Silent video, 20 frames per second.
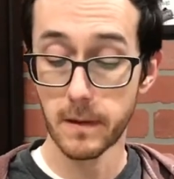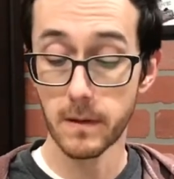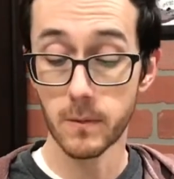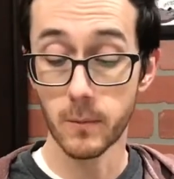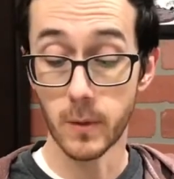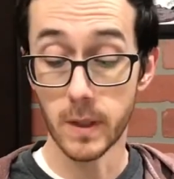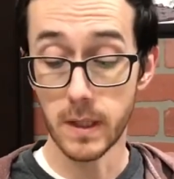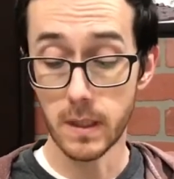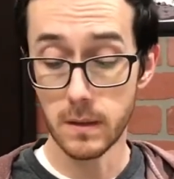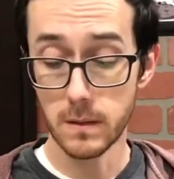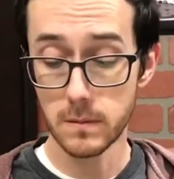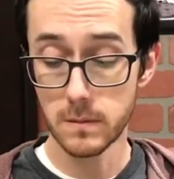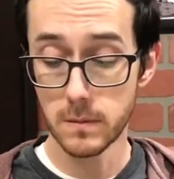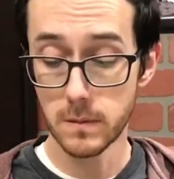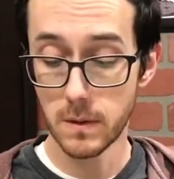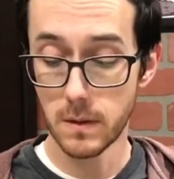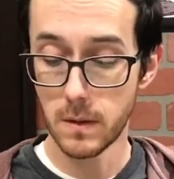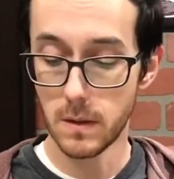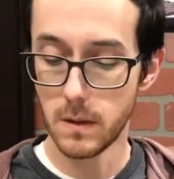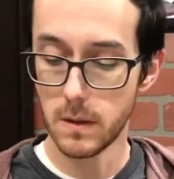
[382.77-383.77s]
"Well,
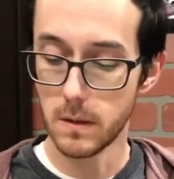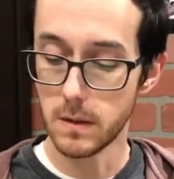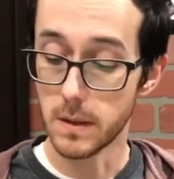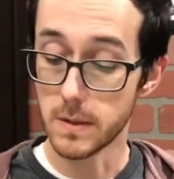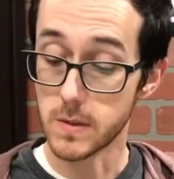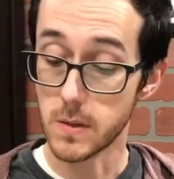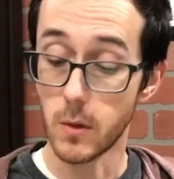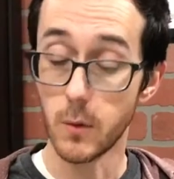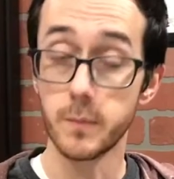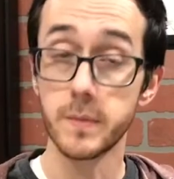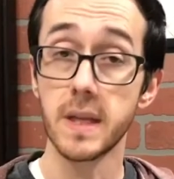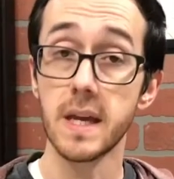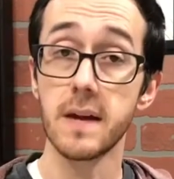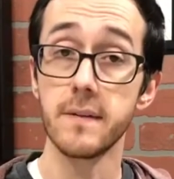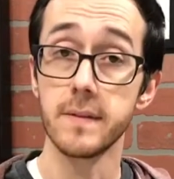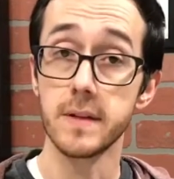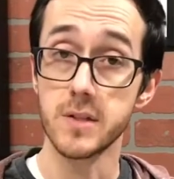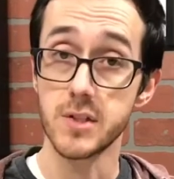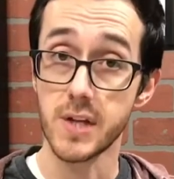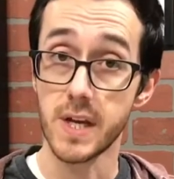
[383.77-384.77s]
let's hope they
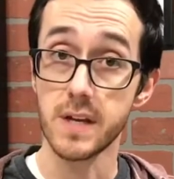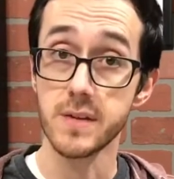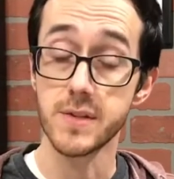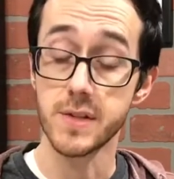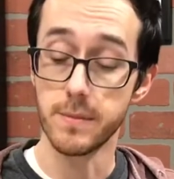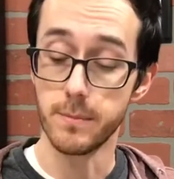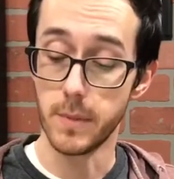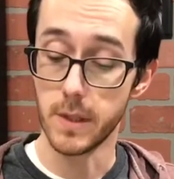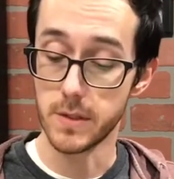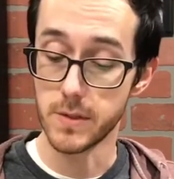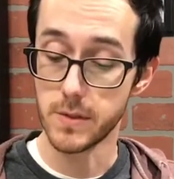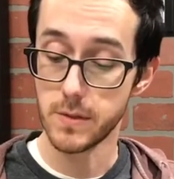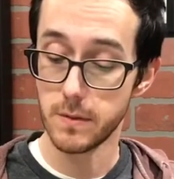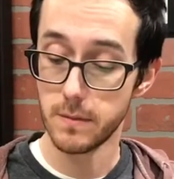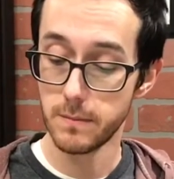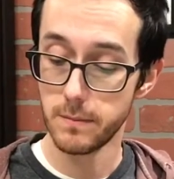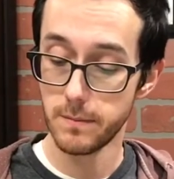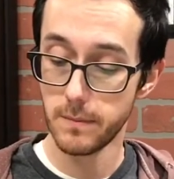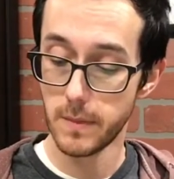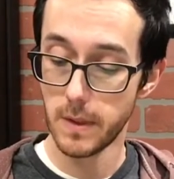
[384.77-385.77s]
haven't changed it much,"
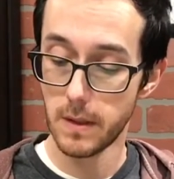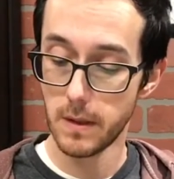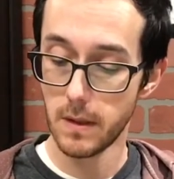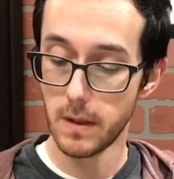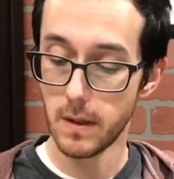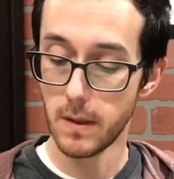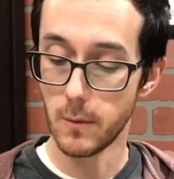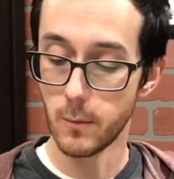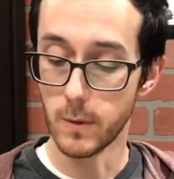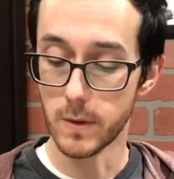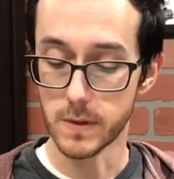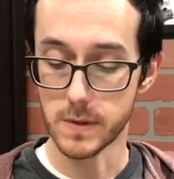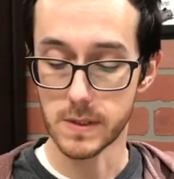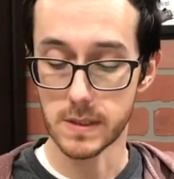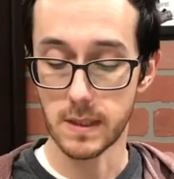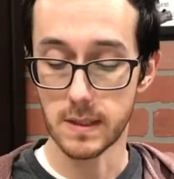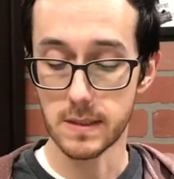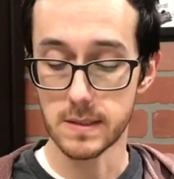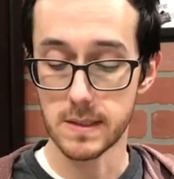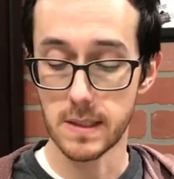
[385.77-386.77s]
Will
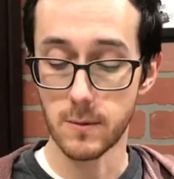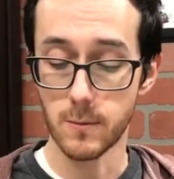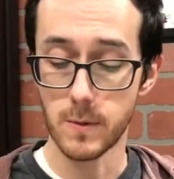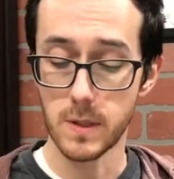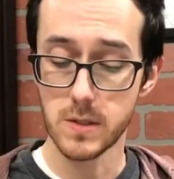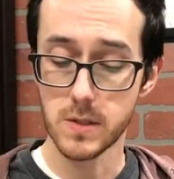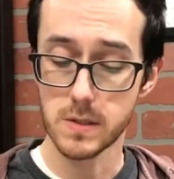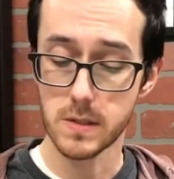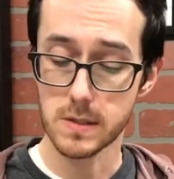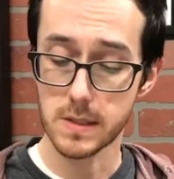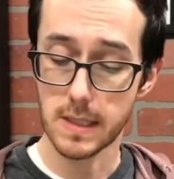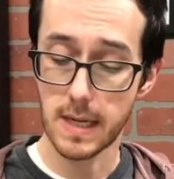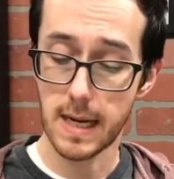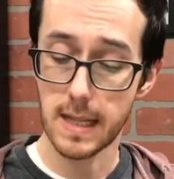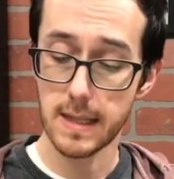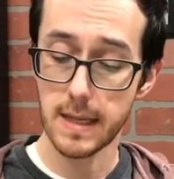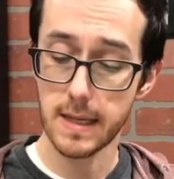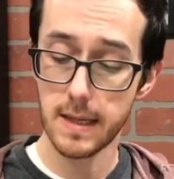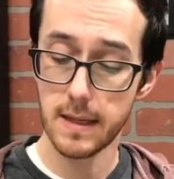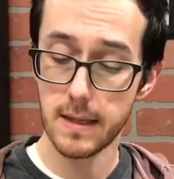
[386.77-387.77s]
said as they reached the
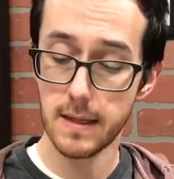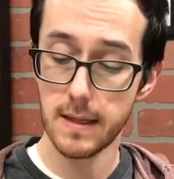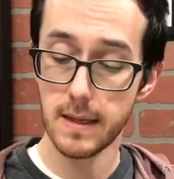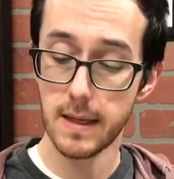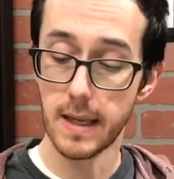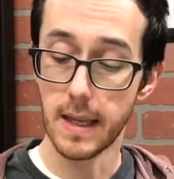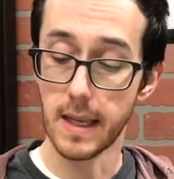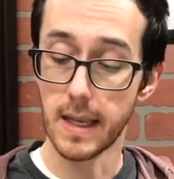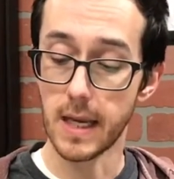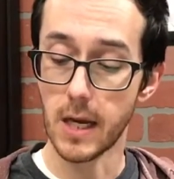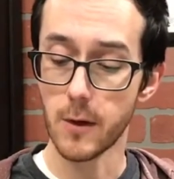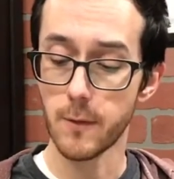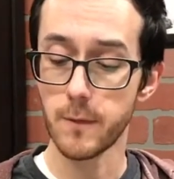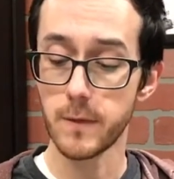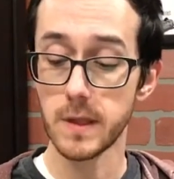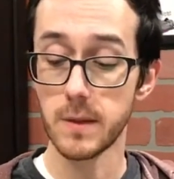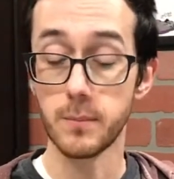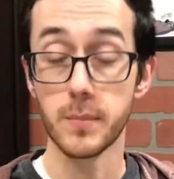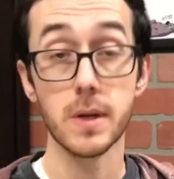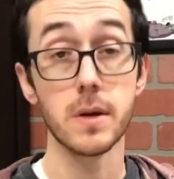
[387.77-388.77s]
skylight and carefully
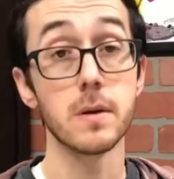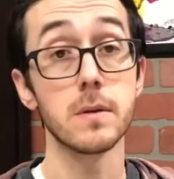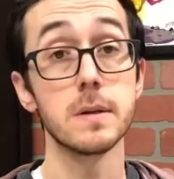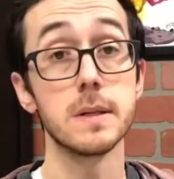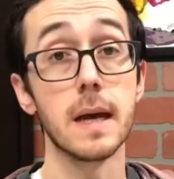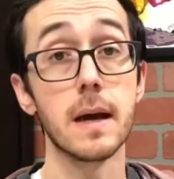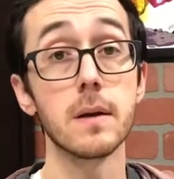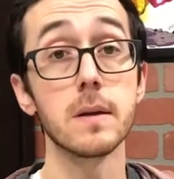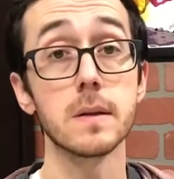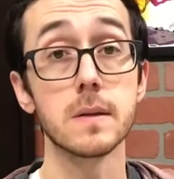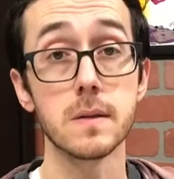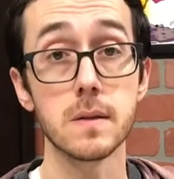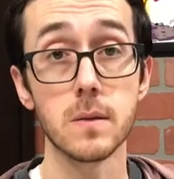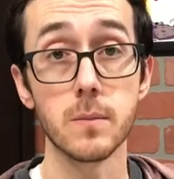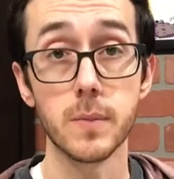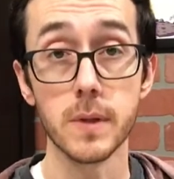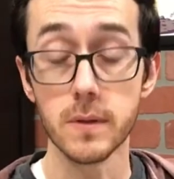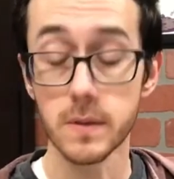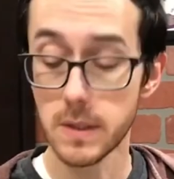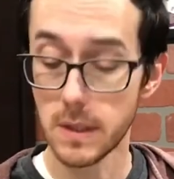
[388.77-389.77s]
peered down into the
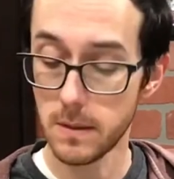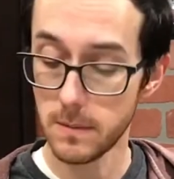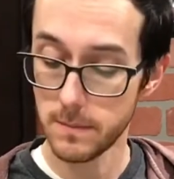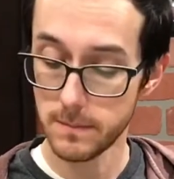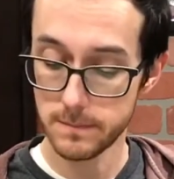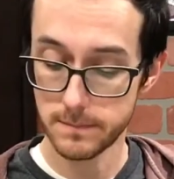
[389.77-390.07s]
building.